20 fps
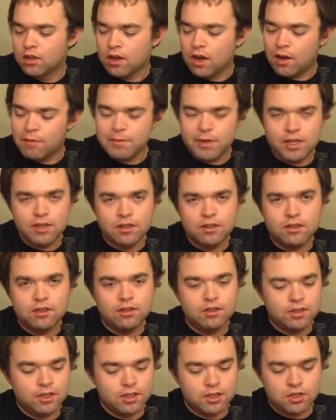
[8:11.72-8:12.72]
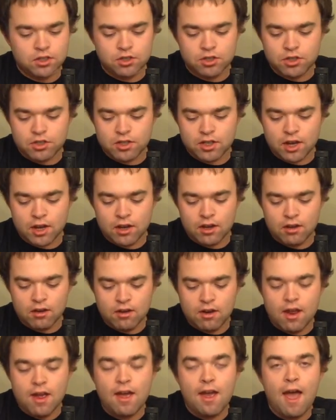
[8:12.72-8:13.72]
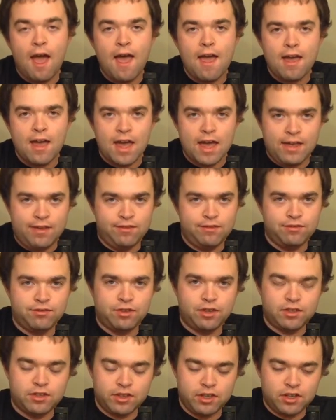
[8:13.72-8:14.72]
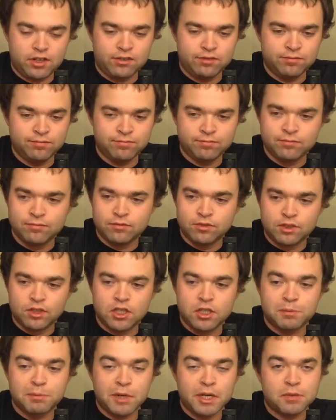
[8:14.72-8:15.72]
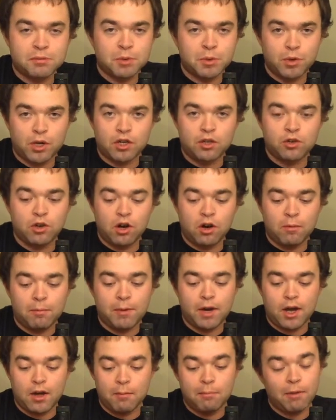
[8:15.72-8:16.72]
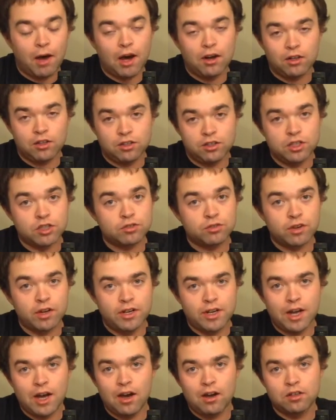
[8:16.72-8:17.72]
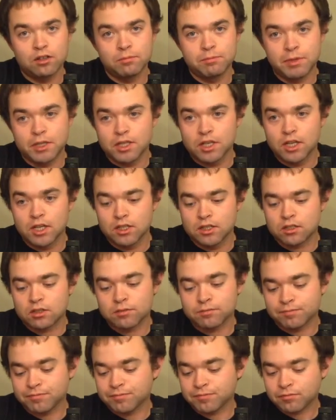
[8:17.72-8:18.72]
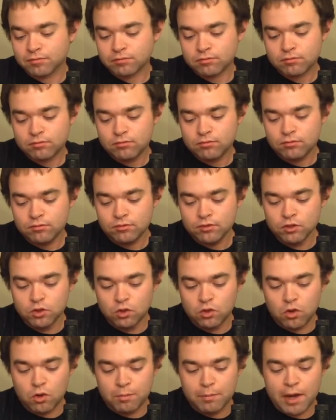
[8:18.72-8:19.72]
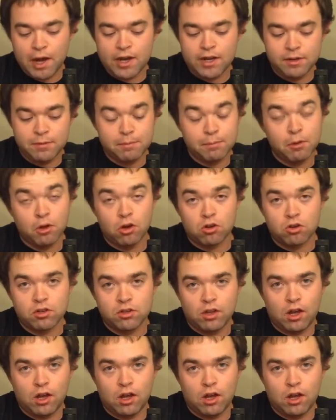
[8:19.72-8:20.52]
I mean, this has just got everything. This makes me want to go out and buy a bottle of this right now, because, or buy it in bulk.